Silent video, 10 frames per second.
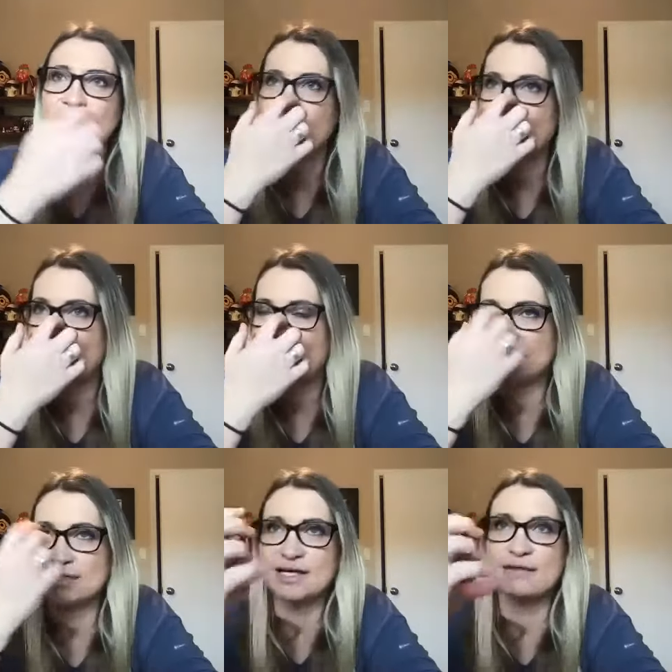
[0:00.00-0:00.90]
And
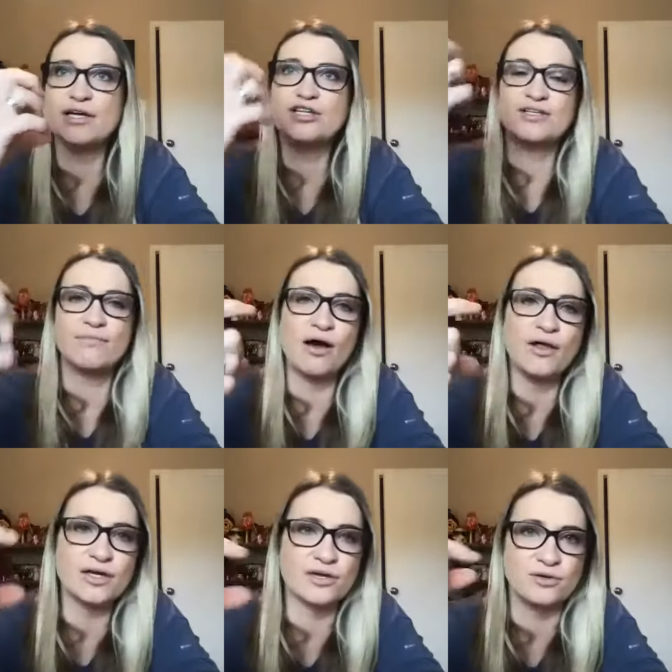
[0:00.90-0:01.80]
this MHC
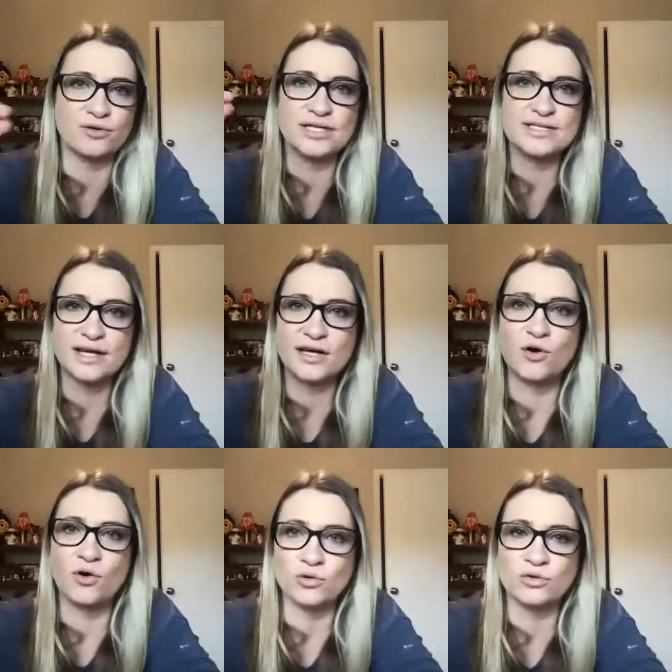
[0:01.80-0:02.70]
molecule is like a
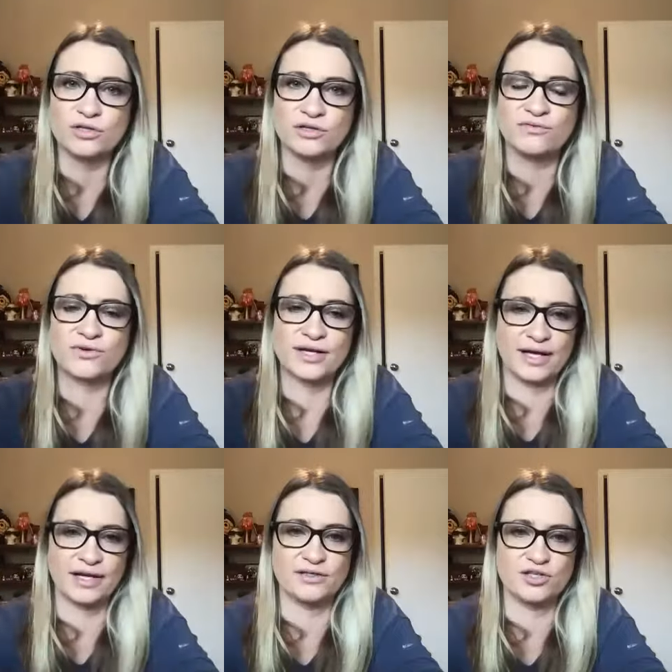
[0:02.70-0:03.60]
holder for an
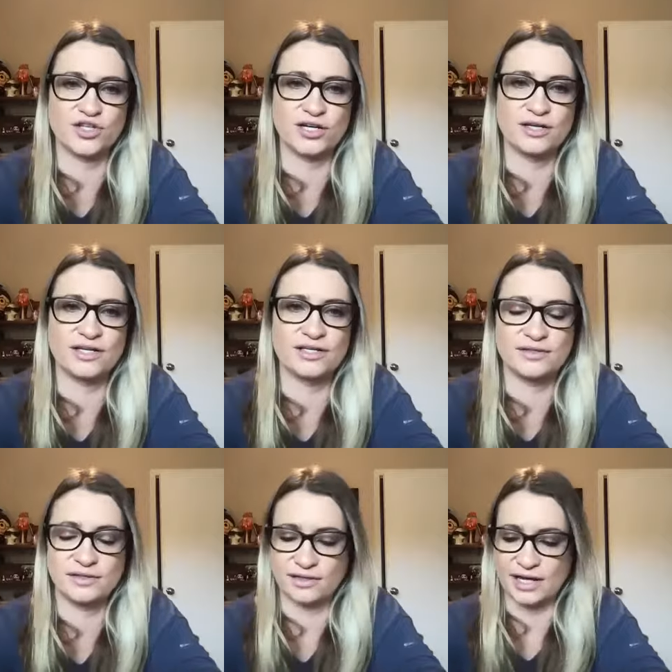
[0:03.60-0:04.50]
antigen.
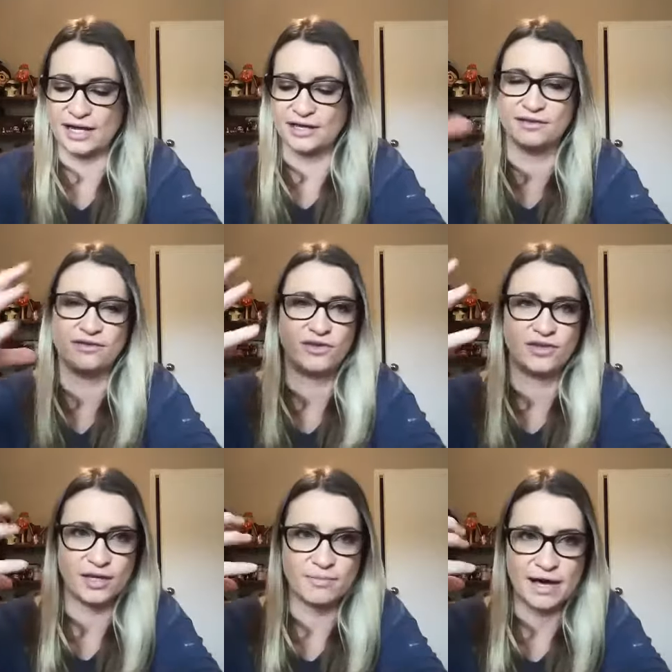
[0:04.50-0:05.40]
And
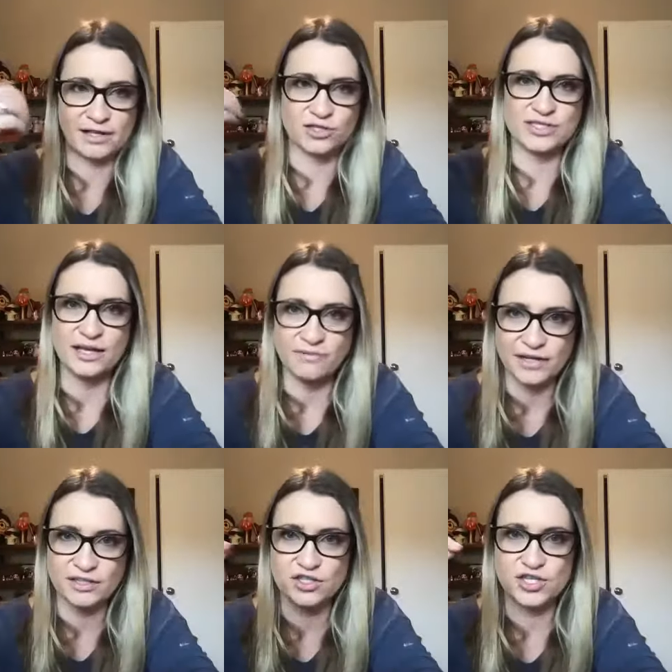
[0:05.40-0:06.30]
think about your self
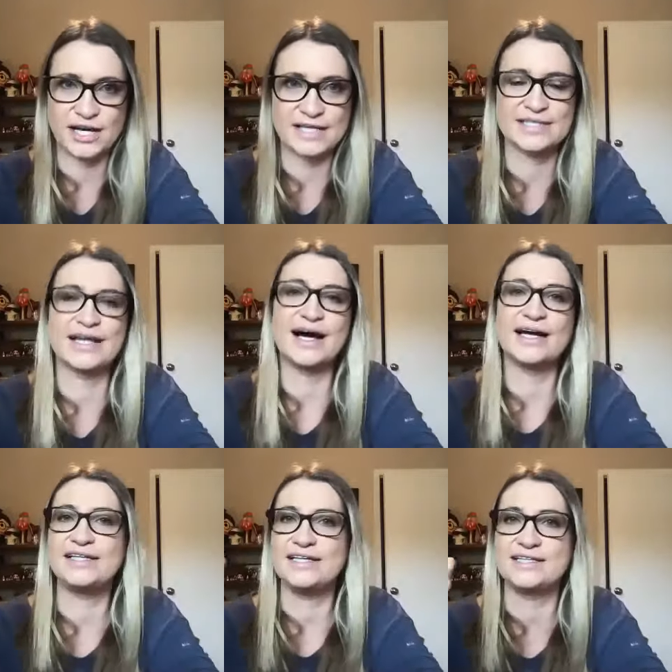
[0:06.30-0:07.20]
antigen as an
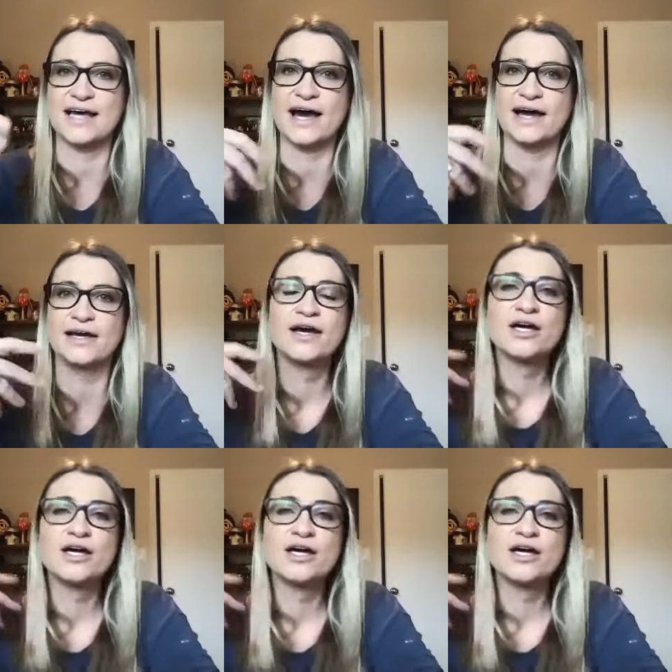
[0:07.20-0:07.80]
ID tag.